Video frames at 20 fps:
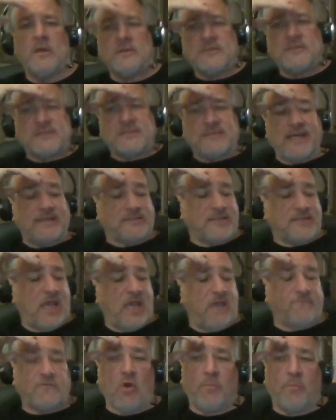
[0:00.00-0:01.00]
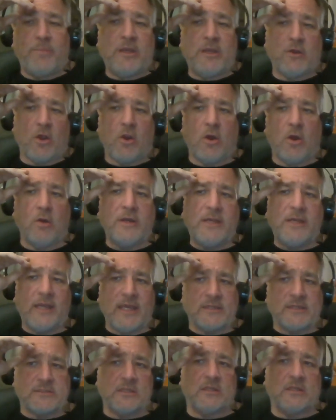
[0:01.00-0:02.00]
Stay safe. Don't be in a hurry to
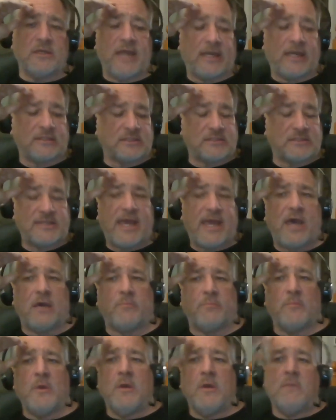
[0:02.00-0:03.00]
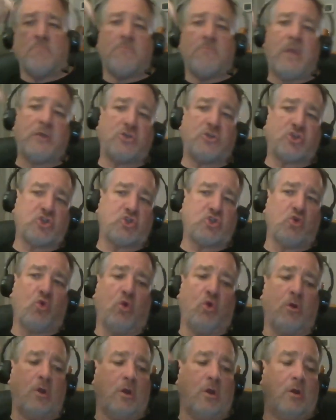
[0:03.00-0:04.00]
get to the next step. Make
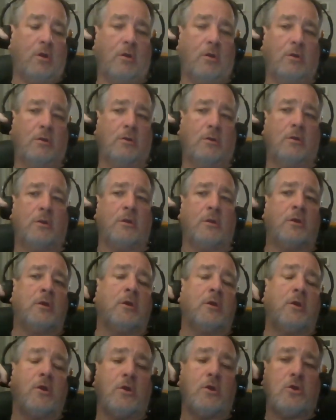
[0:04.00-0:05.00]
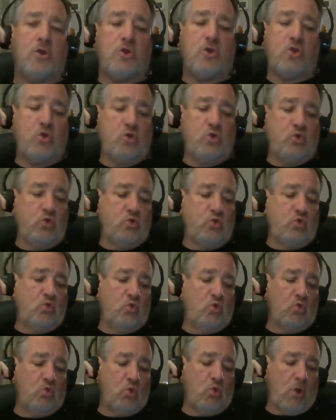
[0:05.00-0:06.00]
sure
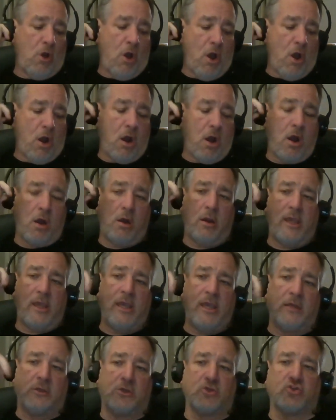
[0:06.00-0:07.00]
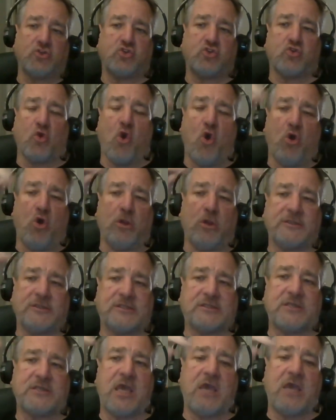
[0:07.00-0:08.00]
you are in control and
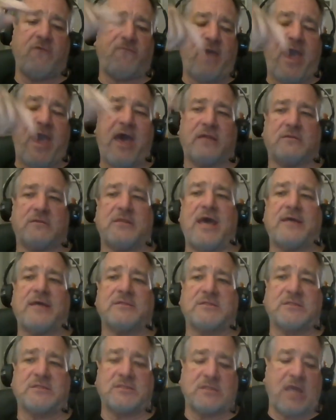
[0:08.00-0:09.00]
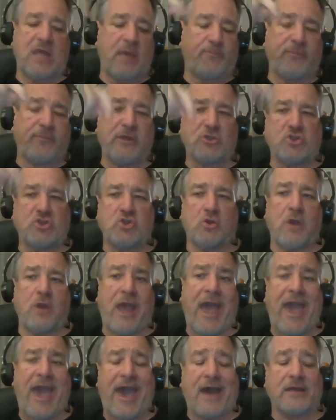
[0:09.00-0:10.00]
safe at that step that you're
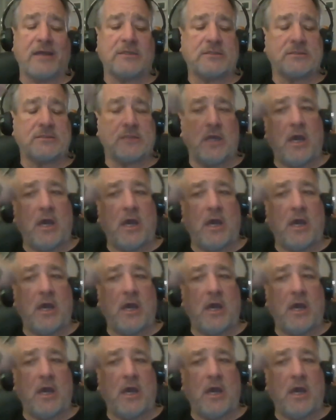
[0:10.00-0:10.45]
at.